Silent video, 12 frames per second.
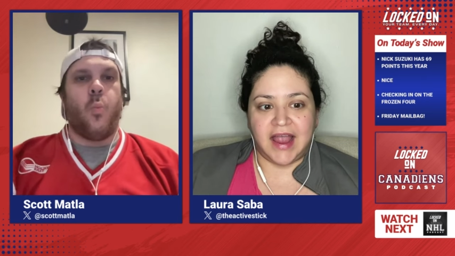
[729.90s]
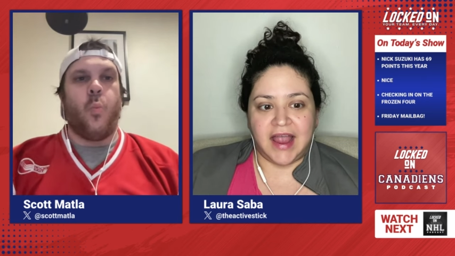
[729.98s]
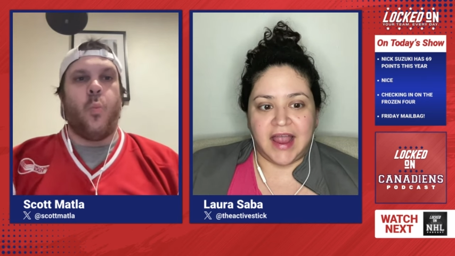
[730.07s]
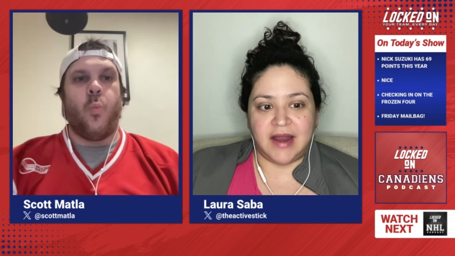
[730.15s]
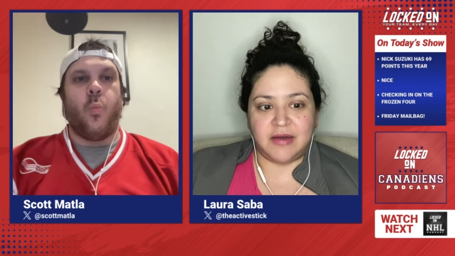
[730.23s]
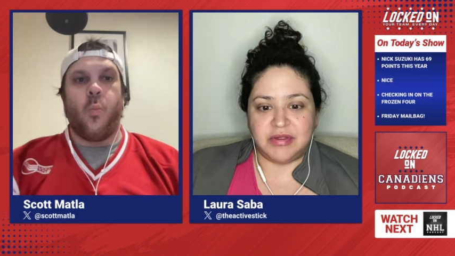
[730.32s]

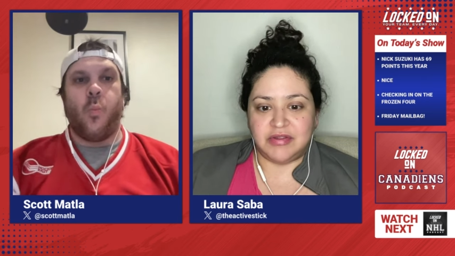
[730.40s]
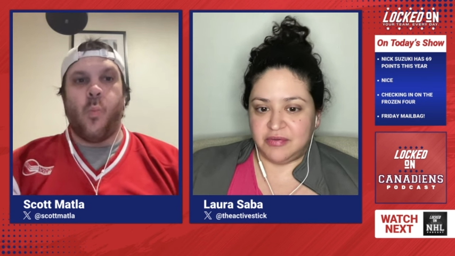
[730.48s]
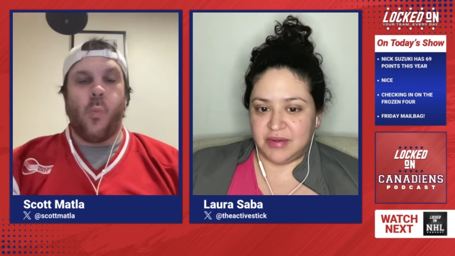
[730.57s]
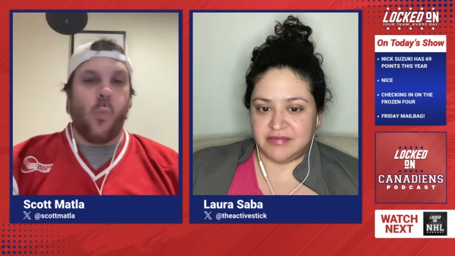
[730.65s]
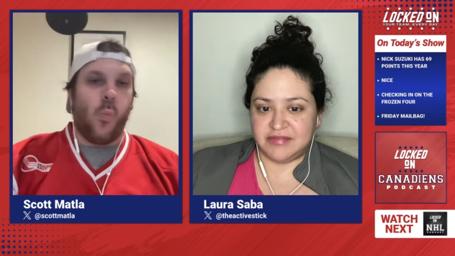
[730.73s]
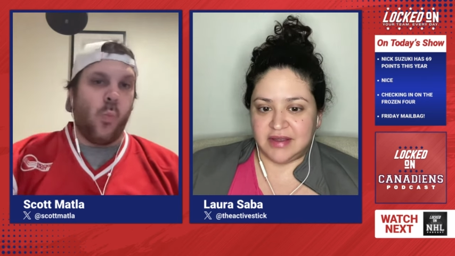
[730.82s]
Speaker 1: and we do
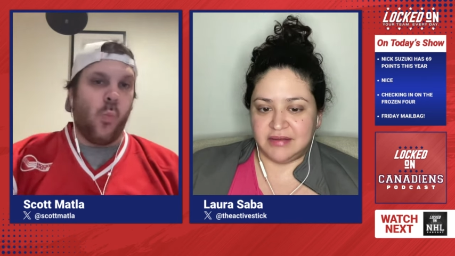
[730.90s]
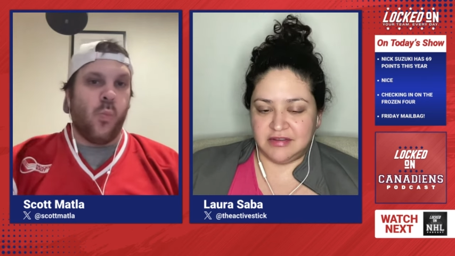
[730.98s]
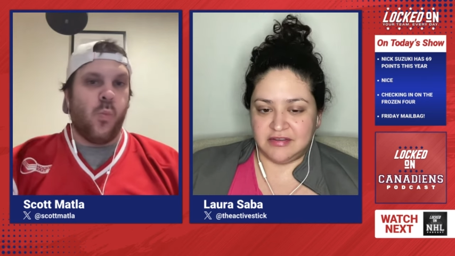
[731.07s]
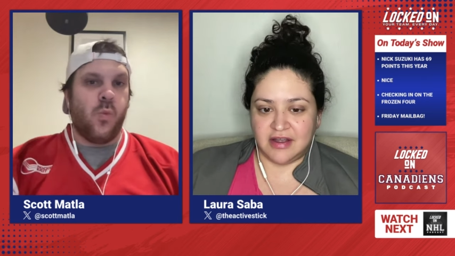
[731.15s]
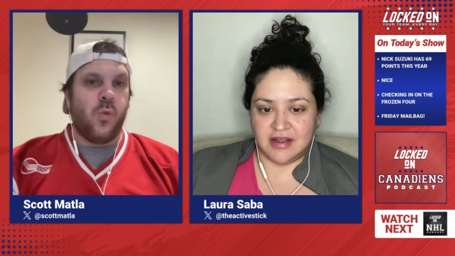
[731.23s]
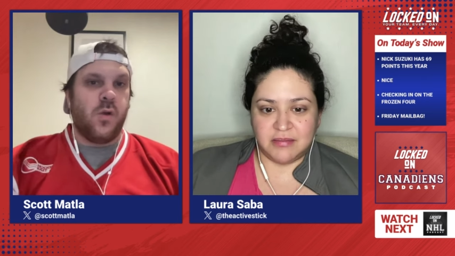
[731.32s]
have time to
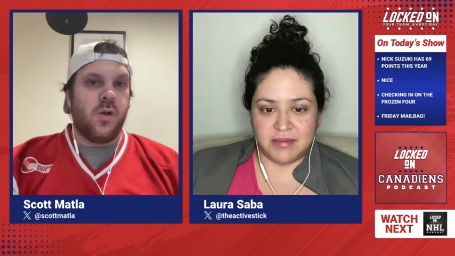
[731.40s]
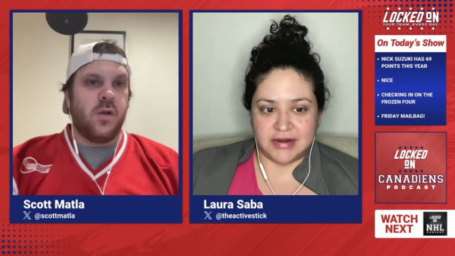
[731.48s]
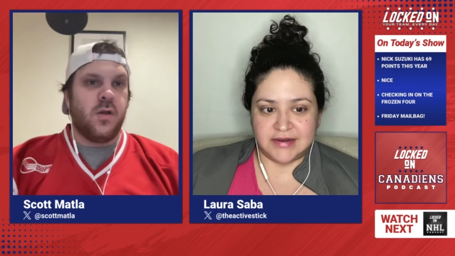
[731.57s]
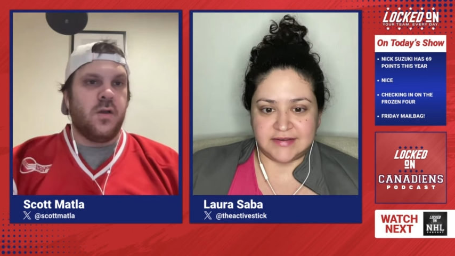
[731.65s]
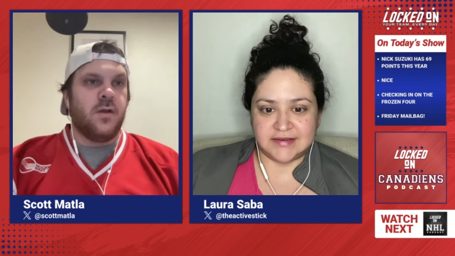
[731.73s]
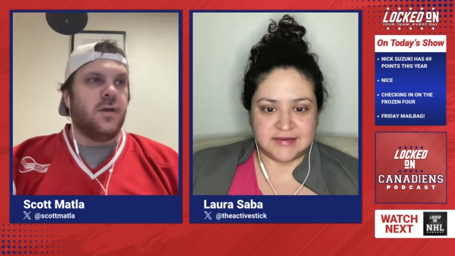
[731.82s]
talk about
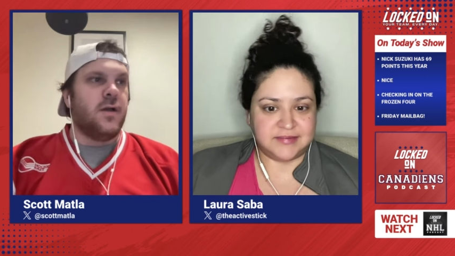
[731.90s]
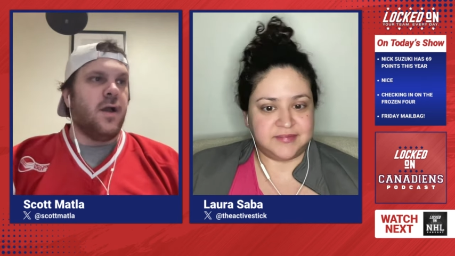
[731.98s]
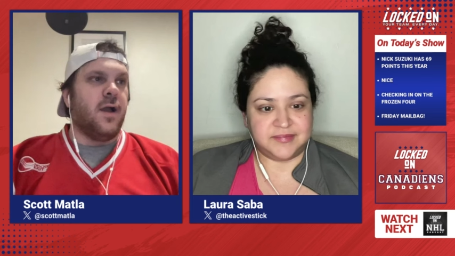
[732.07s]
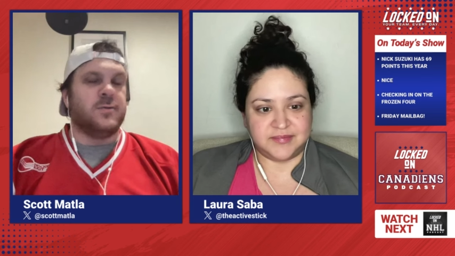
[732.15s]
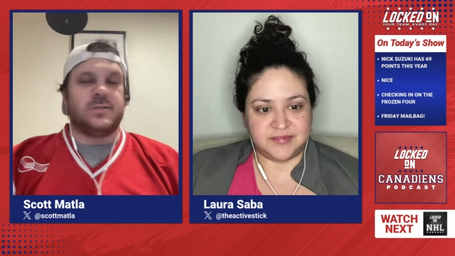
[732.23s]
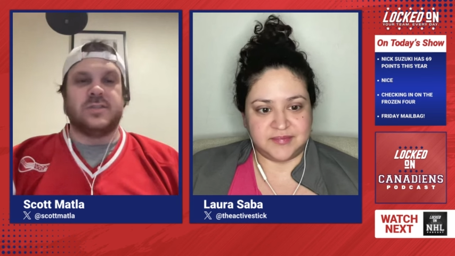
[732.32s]
it.
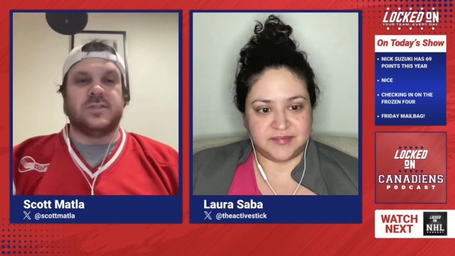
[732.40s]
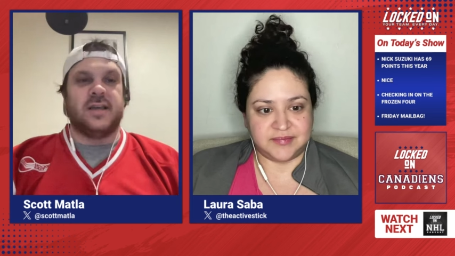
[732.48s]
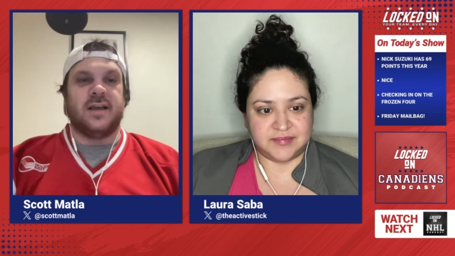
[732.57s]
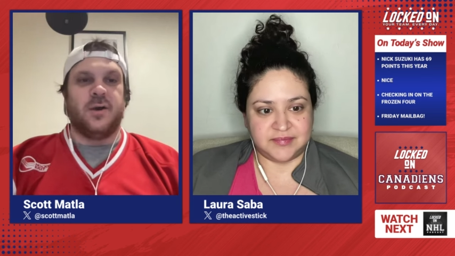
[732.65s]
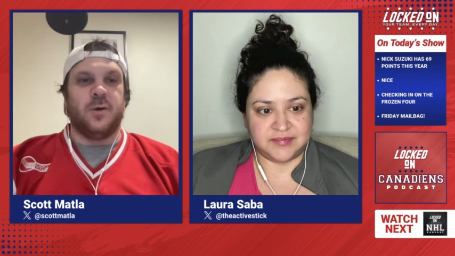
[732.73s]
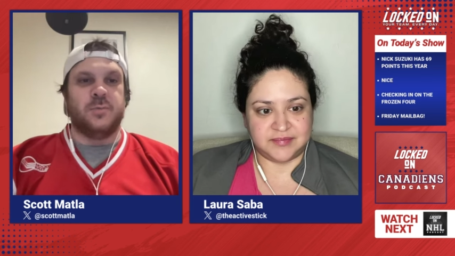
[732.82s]
Speaker 2: I was to
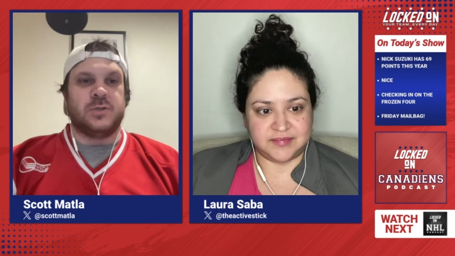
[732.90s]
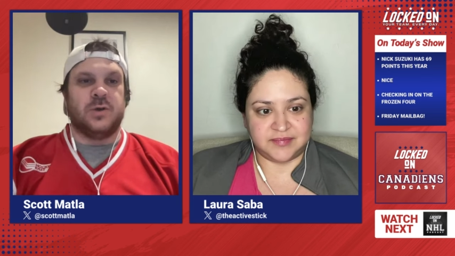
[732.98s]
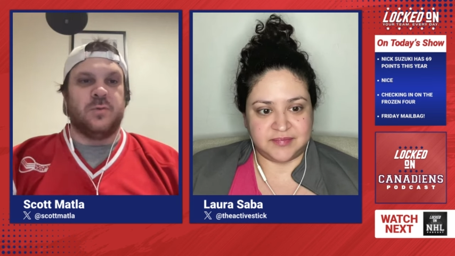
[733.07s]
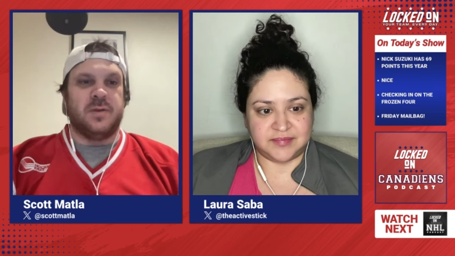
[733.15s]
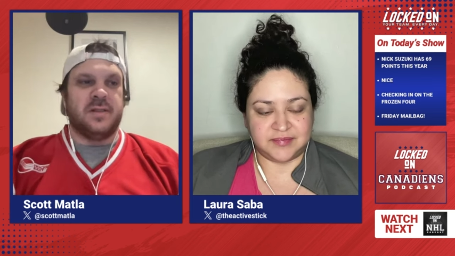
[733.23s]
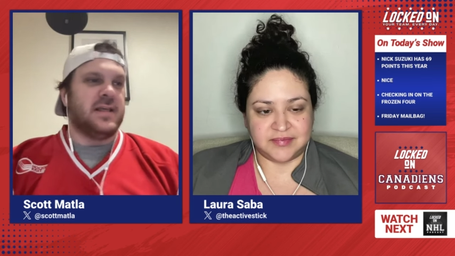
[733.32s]
say, I hope
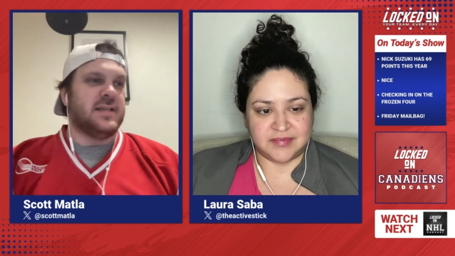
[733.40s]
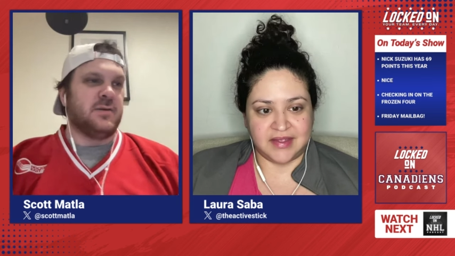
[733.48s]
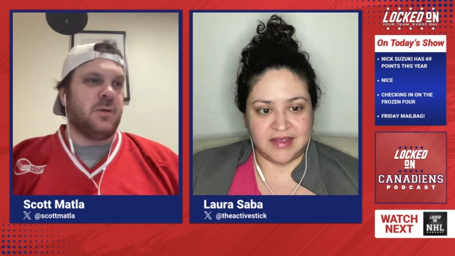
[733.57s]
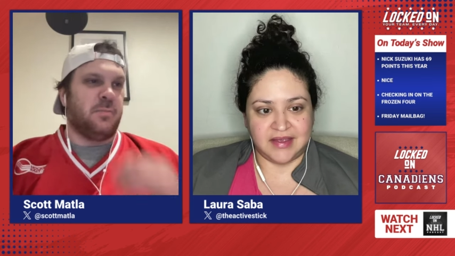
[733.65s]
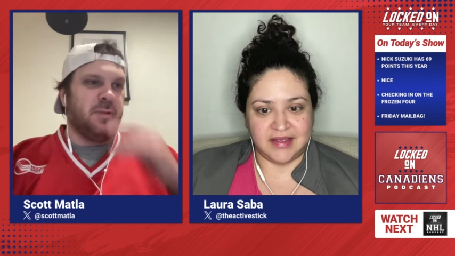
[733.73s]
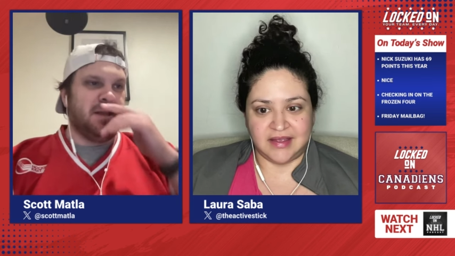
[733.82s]
so. We that's
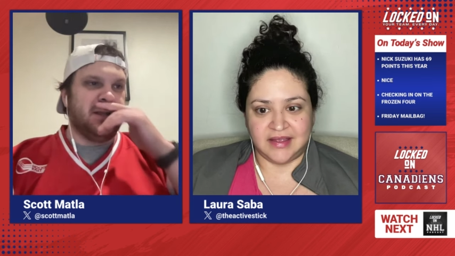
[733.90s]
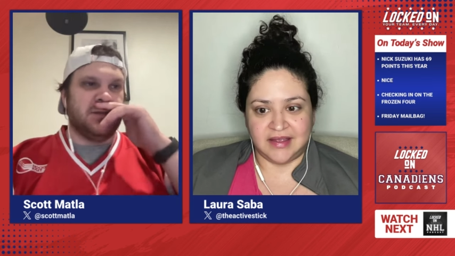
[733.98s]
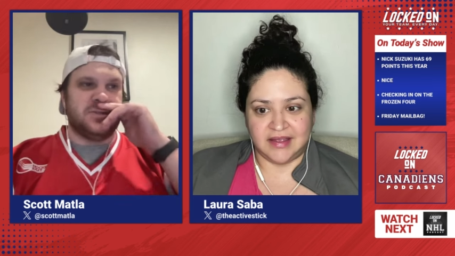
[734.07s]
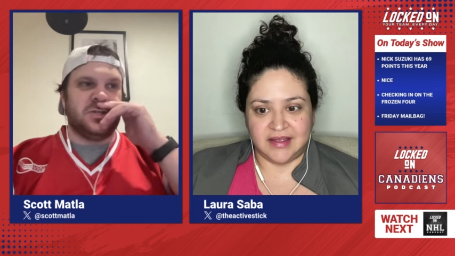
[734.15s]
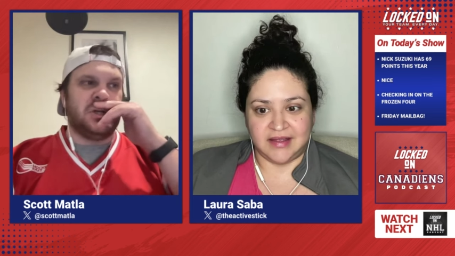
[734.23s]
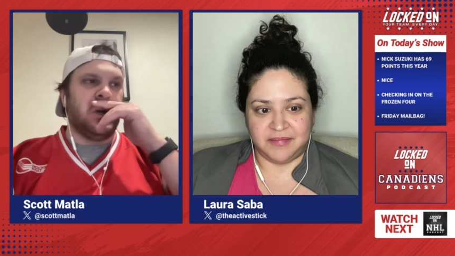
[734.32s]
how we planned
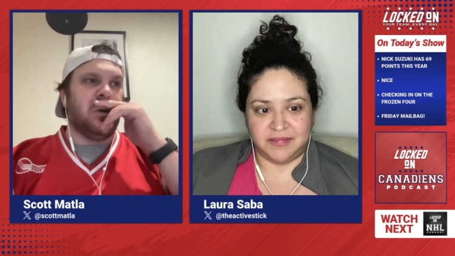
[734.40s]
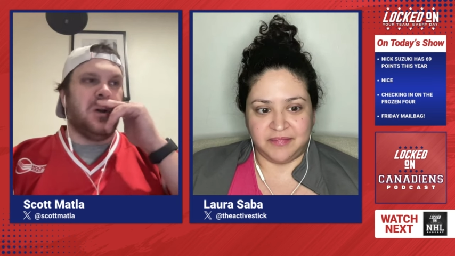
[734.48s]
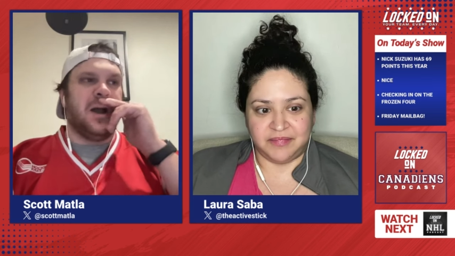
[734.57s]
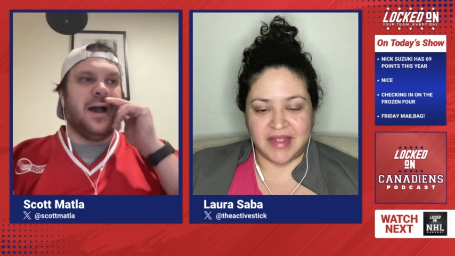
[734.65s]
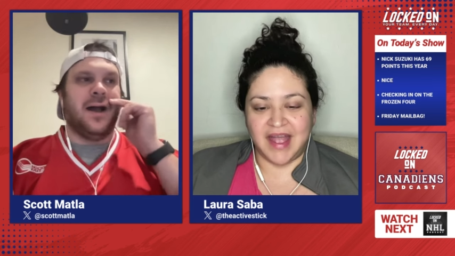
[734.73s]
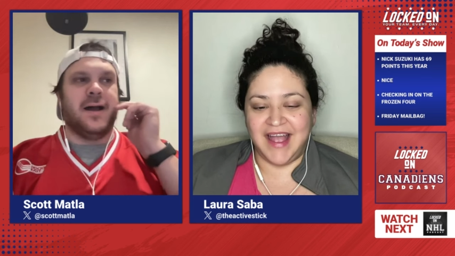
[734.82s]
out the show.
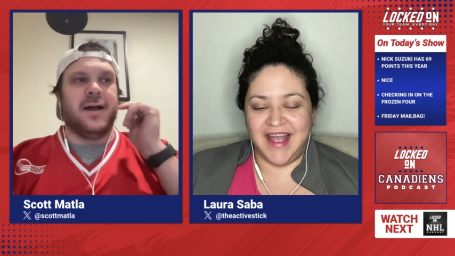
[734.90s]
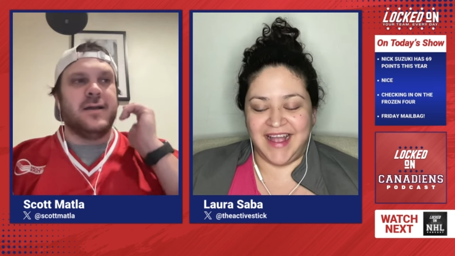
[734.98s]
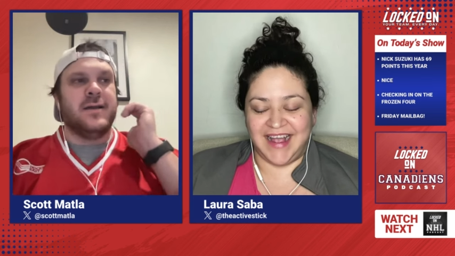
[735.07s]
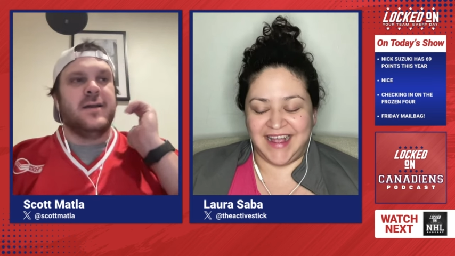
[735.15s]
Uh,